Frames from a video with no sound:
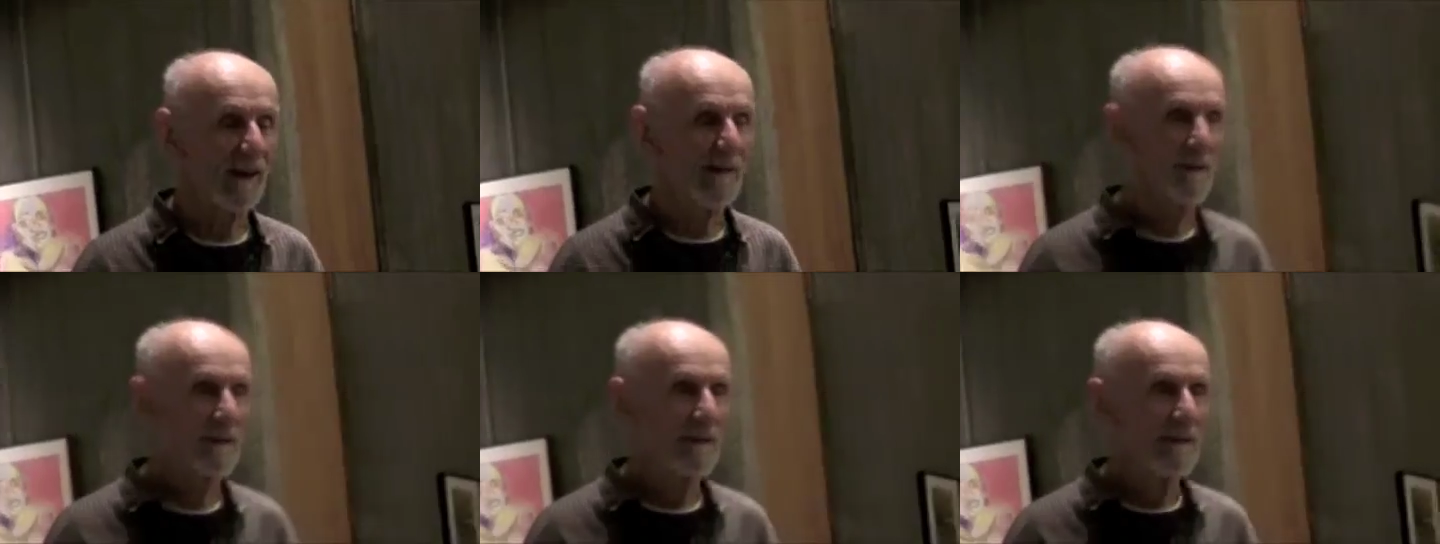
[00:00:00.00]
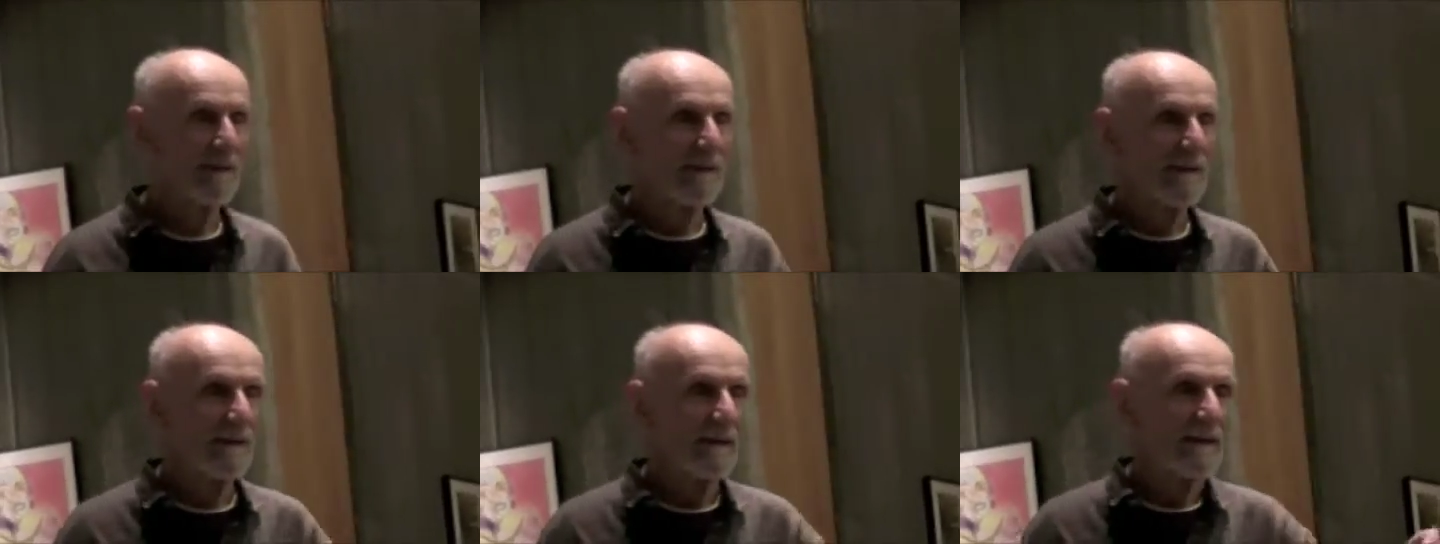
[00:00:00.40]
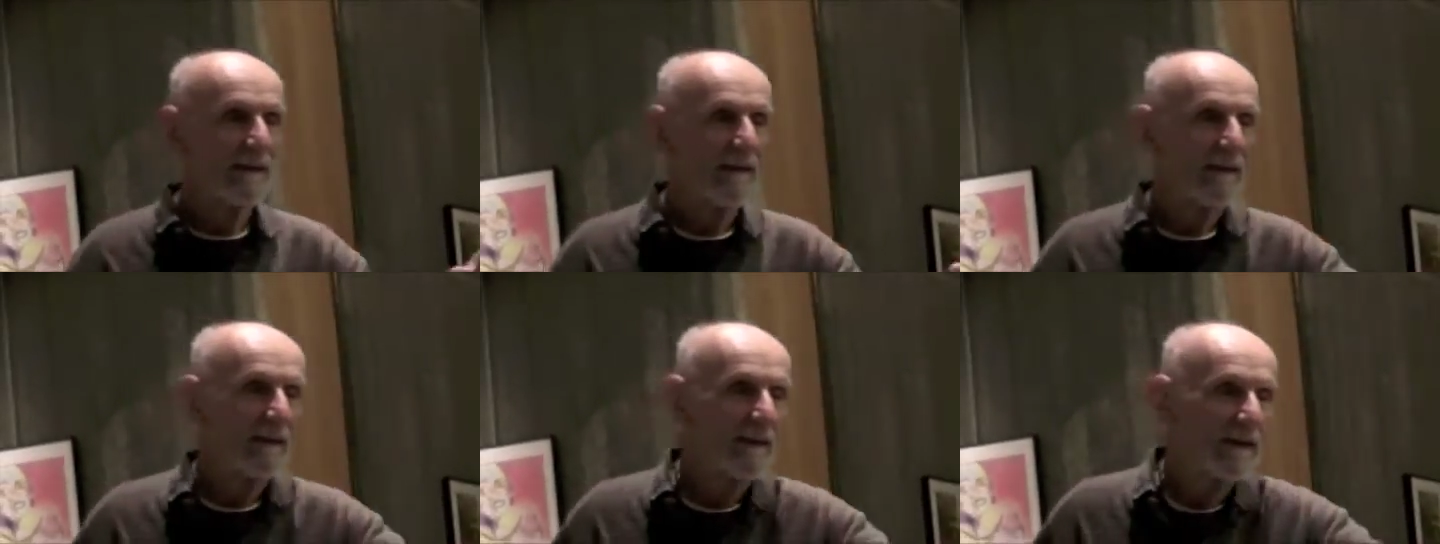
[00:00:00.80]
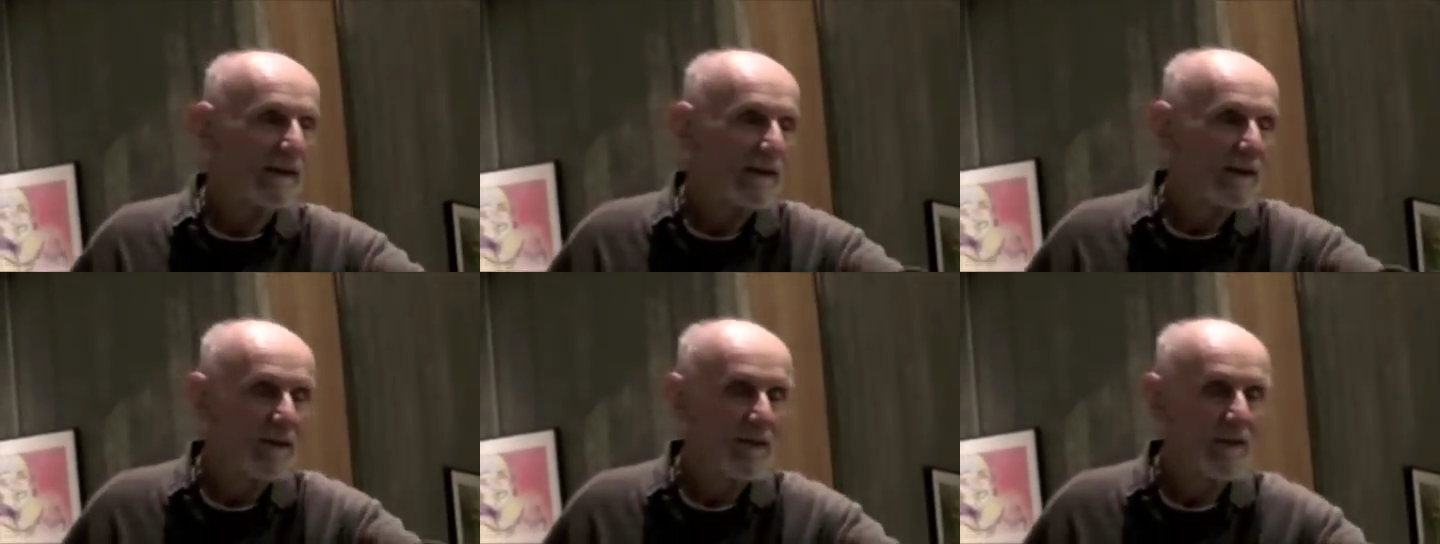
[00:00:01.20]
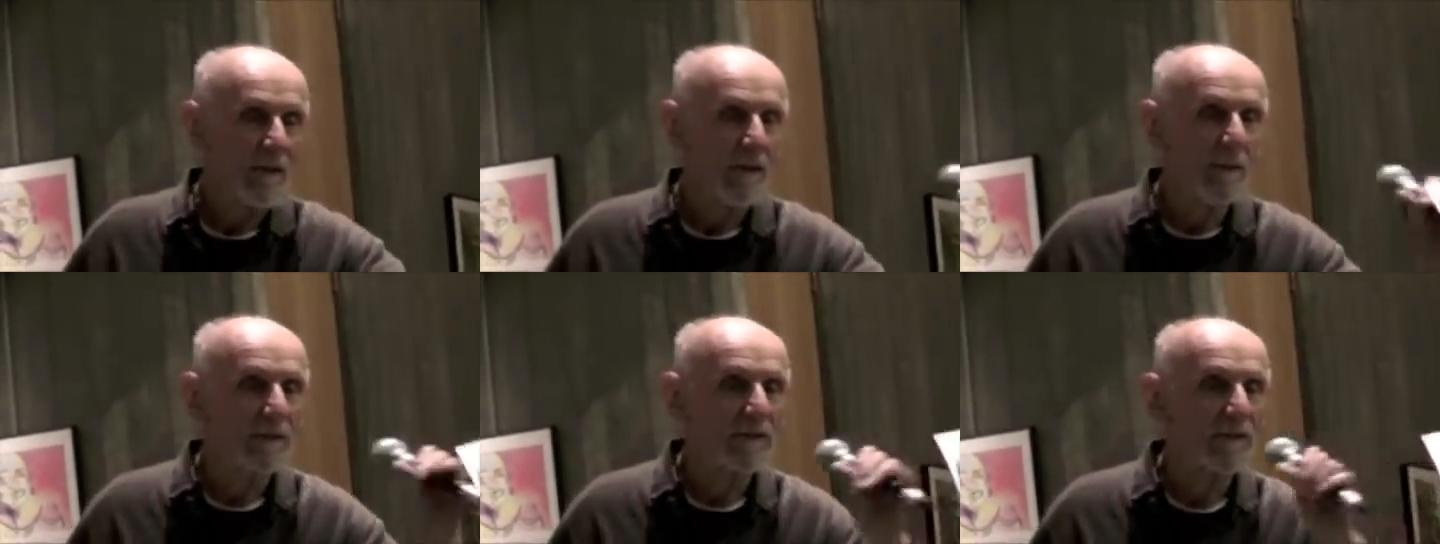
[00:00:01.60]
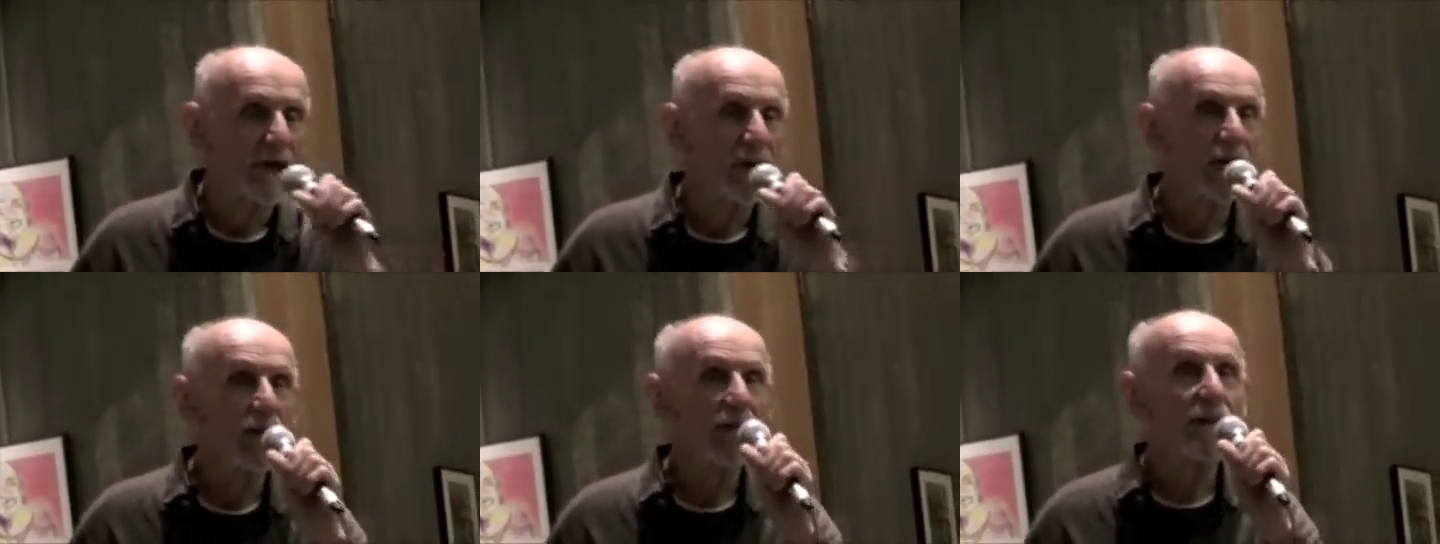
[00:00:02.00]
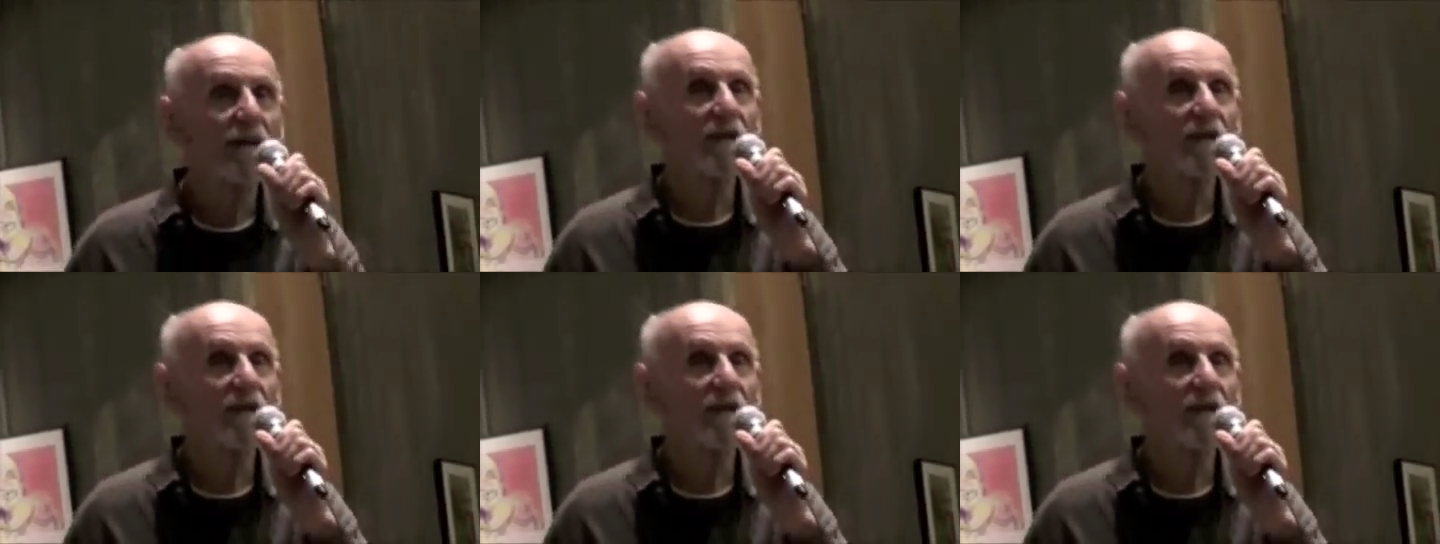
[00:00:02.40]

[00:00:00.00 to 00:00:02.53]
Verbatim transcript: And then we start looking